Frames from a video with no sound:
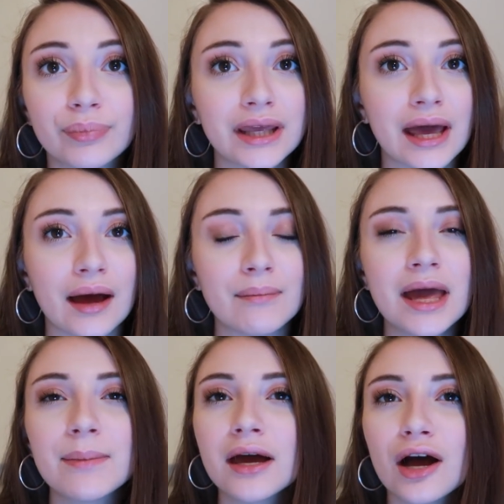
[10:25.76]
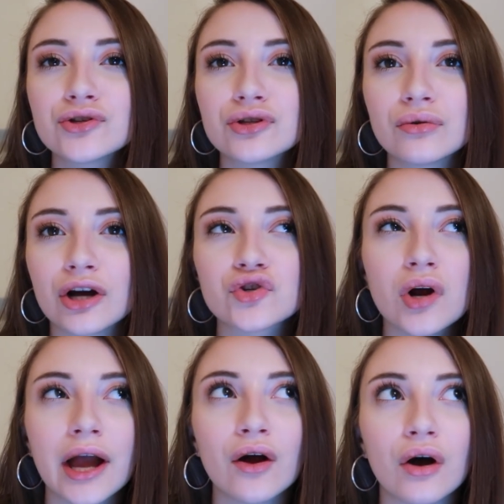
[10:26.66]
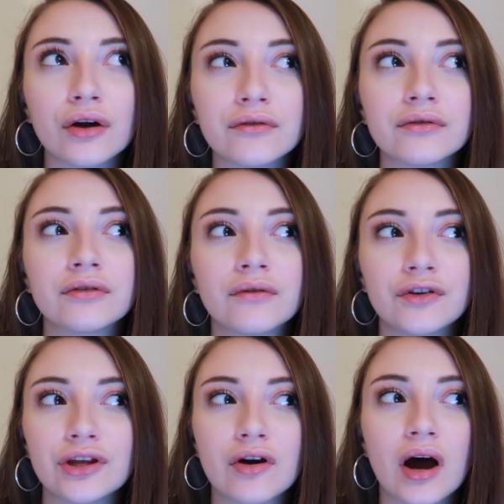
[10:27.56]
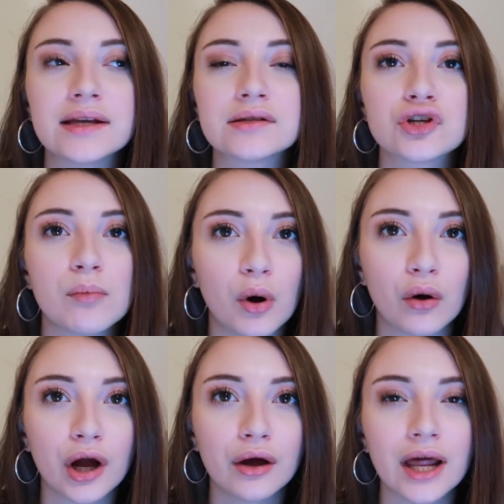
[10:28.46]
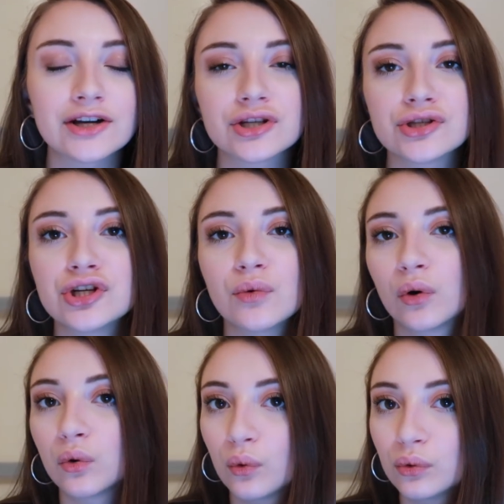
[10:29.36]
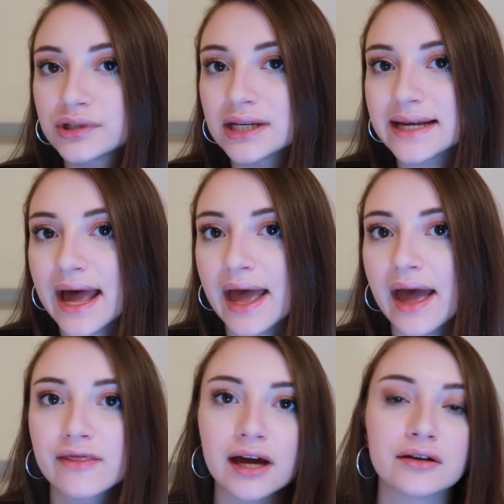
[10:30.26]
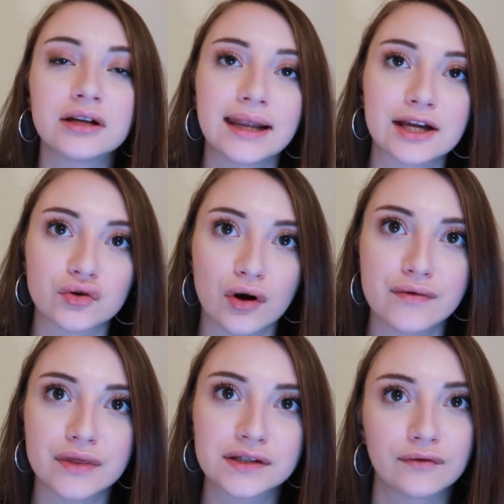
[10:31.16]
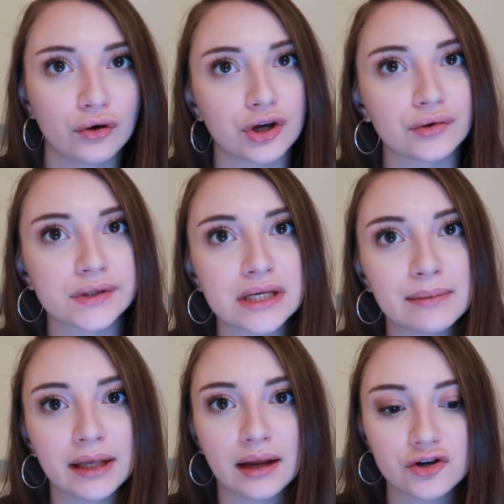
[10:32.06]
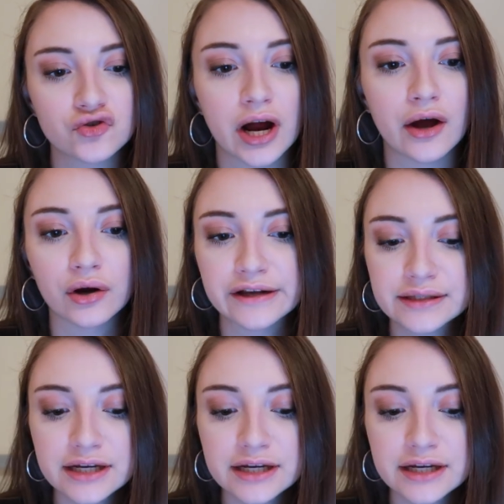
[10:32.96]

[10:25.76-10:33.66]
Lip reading: But yeah, maybe I'll try it on for you guys tomorrow, like just do a haul today, and then later on in this vlog you'll see me like try it on and